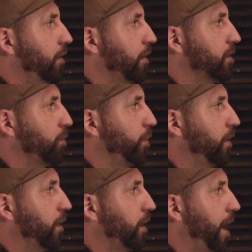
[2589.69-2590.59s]
There's a
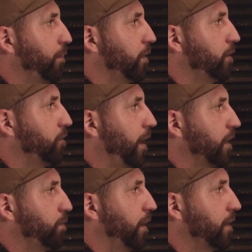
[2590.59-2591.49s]
weird line where you try and
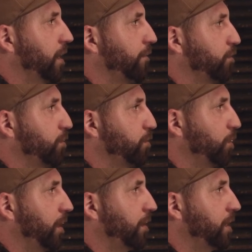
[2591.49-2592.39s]
explain the difference
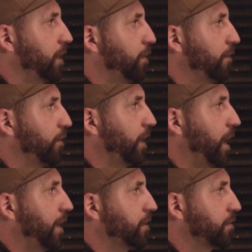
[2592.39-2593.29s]
between two different
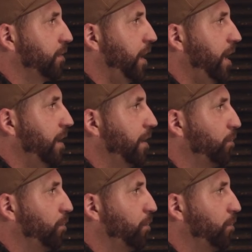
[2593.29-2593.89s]
kinds of hate,